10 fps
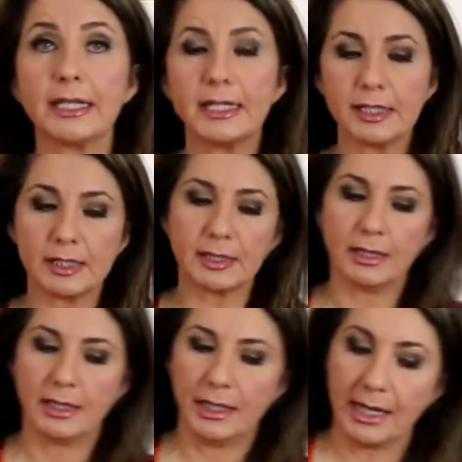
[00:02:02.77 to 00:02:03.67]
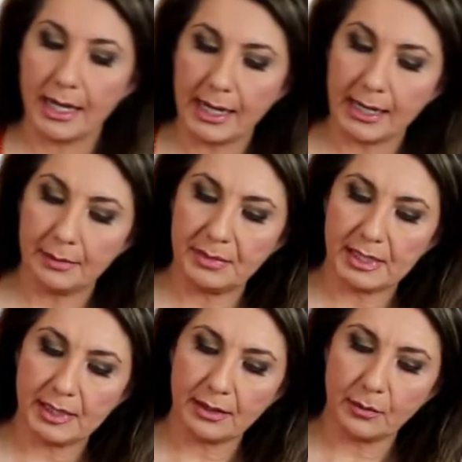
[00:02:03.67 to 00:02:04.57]
this and
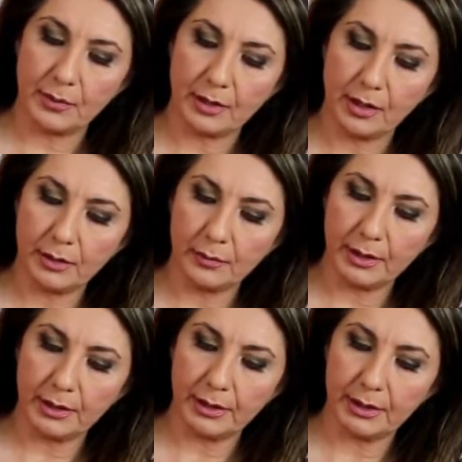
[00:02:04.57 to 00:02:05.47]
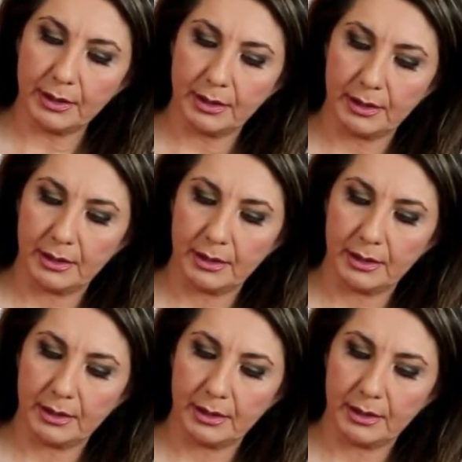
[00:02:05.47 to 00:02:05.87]
mix it up with hot water.